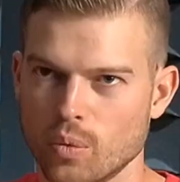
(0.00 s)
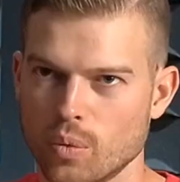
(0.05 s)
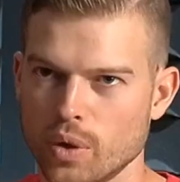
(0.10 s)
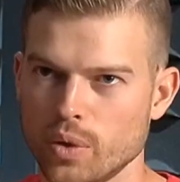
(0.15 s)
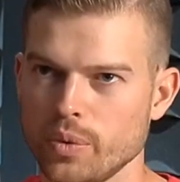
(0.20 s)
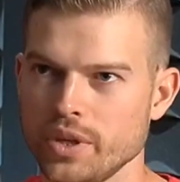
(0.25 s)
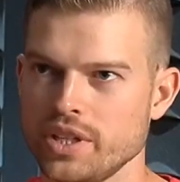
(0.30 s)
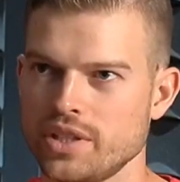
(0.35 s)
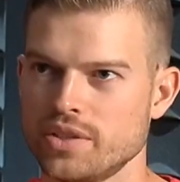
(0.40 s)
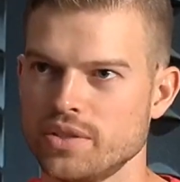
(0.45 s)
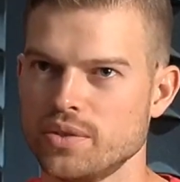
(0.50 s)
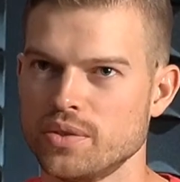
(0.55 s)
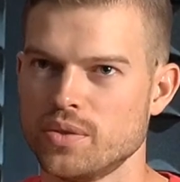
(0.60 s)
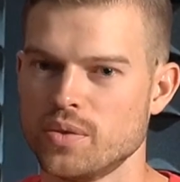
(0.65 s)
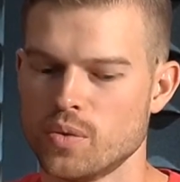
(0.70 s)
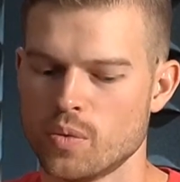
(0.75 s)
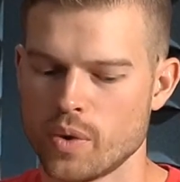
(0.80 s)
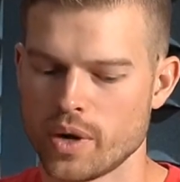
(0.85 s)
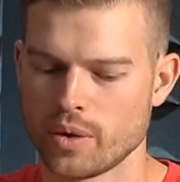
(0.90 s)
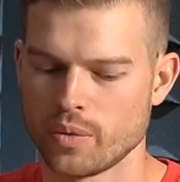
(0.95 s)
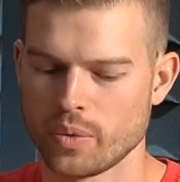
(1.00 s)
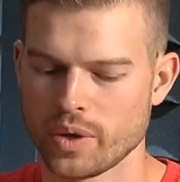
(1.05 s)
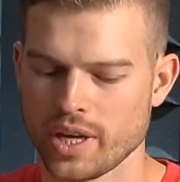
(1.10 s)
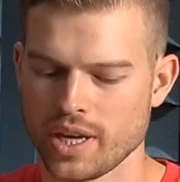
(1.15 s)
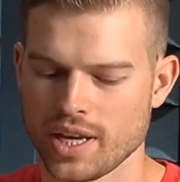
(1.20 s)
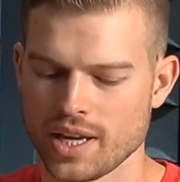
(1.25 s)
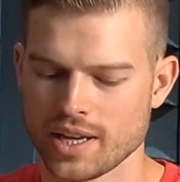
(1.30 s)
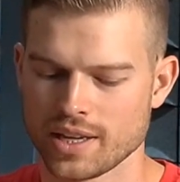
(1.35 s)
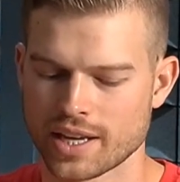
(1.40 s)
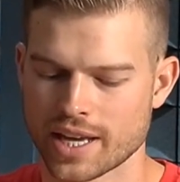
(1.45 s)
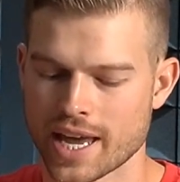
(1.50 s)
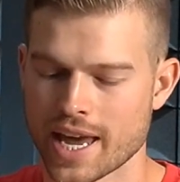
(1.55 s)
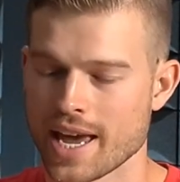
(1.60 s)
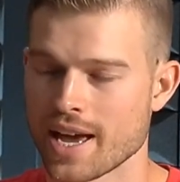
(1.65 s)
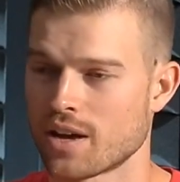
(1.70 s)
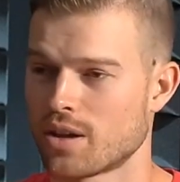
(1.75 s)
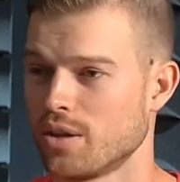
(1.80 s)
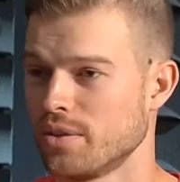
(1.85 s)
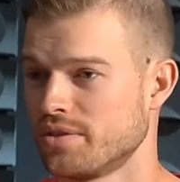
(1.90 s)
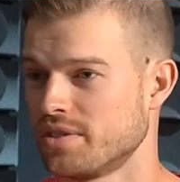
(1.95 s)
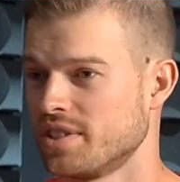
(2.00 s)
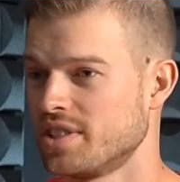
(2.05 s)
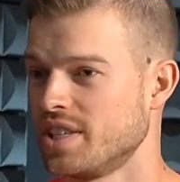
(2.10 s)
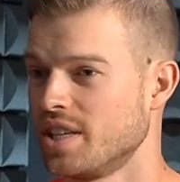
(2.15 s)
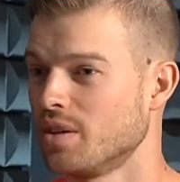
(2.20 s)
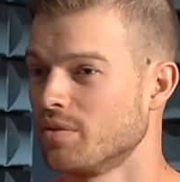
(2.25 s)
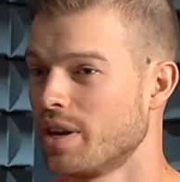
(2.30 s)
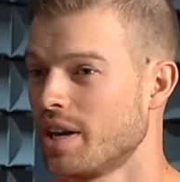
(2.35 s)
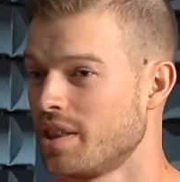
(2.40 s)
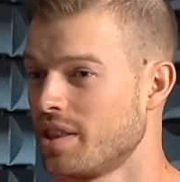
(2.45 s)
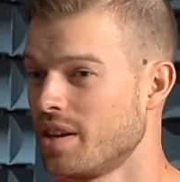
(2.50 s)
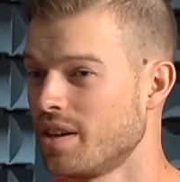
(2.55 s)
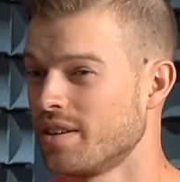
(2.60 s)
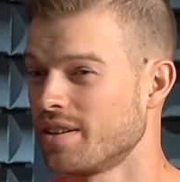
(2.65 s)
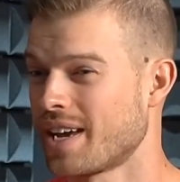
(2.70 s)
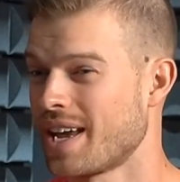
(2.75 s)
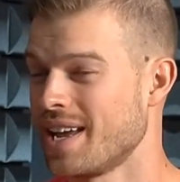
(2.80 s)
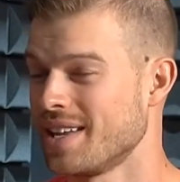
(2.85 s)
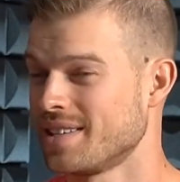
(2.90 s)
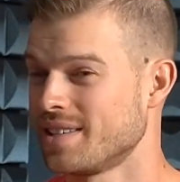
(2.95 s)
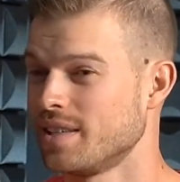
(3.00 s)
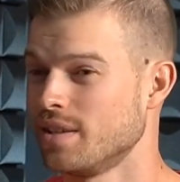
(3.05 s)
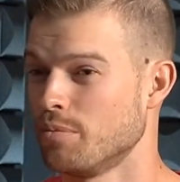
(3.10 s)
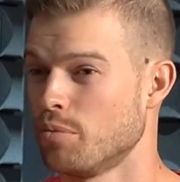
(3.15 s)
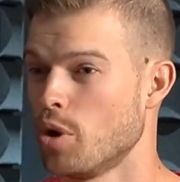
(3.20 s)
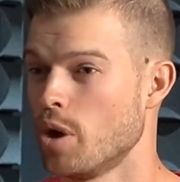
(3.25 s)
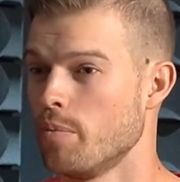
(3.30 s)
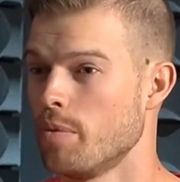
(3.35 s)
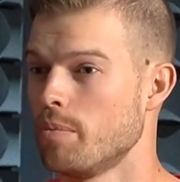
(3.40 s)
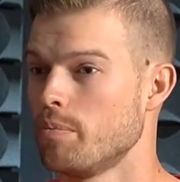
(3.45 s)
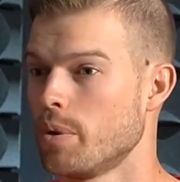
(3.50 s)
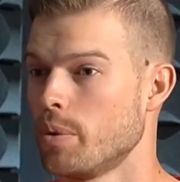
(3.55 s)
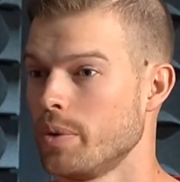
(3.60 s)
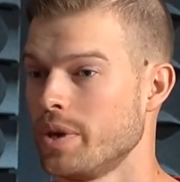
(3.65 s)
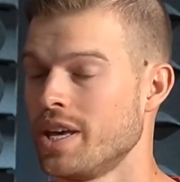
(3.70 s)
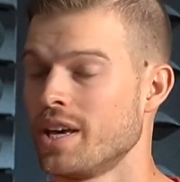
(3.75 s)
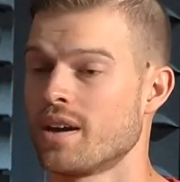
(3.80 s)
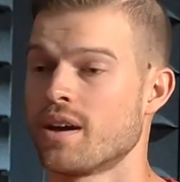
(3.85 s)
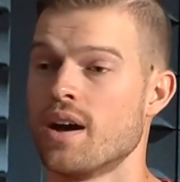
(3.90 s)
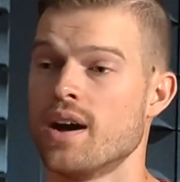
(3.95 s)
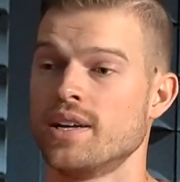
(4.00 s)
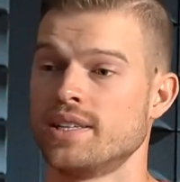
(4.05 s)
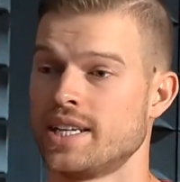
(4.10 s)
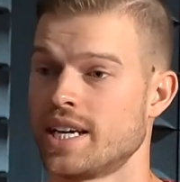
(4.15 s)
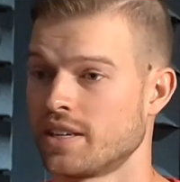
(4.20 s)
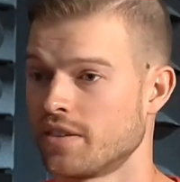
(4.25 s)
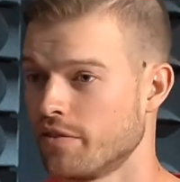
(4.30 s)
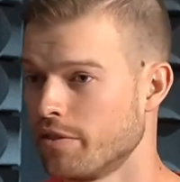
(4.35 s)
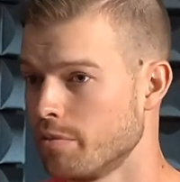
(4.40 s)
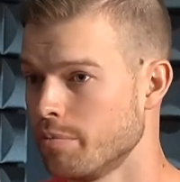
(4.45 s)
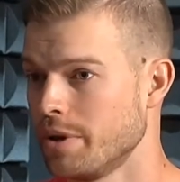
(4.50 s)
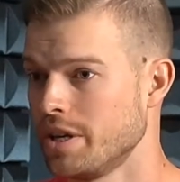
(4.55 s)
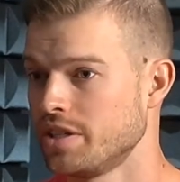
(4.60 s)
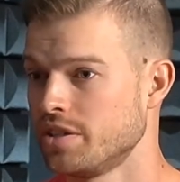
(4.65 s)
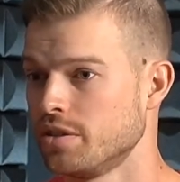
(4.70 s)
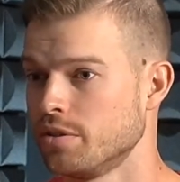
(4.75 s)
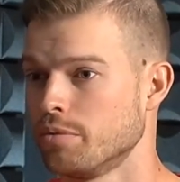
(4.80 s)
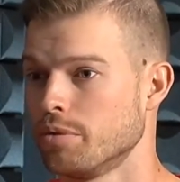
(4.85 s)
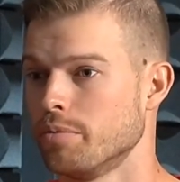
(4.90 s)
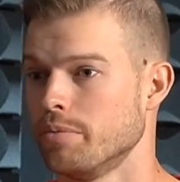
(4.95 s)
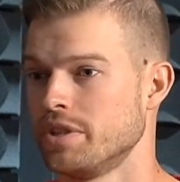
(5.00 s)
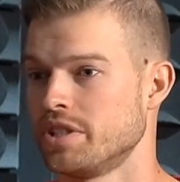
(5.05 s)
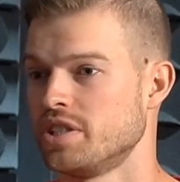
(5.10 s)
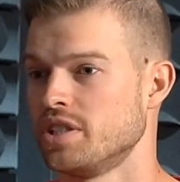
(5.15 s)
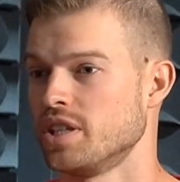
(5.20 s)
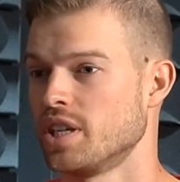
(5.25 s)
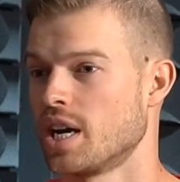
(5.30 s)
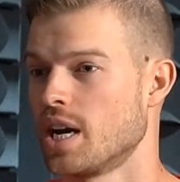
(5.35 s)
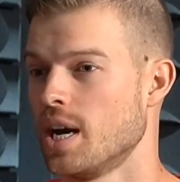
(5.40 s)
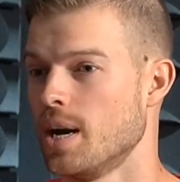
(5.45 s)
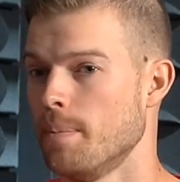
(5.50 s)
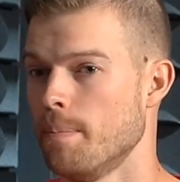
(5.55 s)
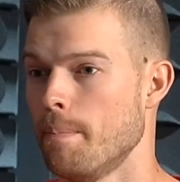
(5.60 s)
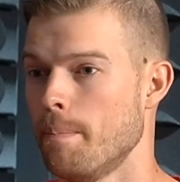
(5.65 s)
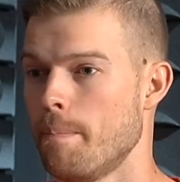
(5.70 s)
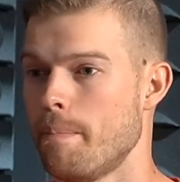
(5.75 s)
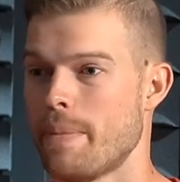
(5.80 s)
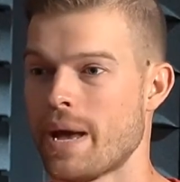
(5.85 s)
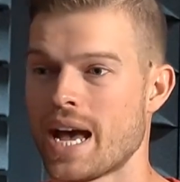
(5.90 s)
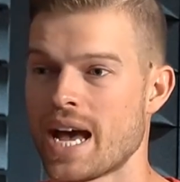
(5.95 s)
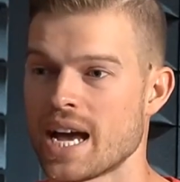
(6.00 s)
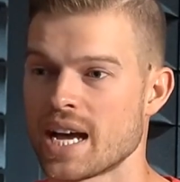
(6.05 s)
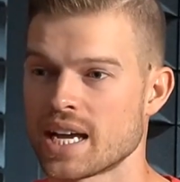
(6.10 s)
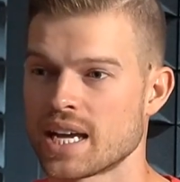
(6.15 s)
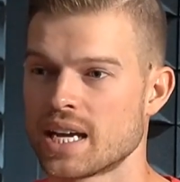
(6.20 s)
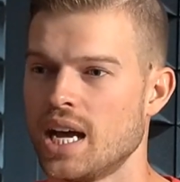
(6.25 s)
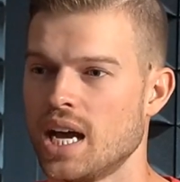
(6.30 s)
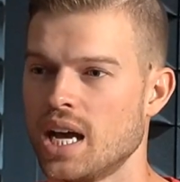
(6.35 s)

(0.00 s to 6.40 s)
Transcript: What do we do when we can't close the sale right there, can't set an appointment, but we get contact information or permission to come back?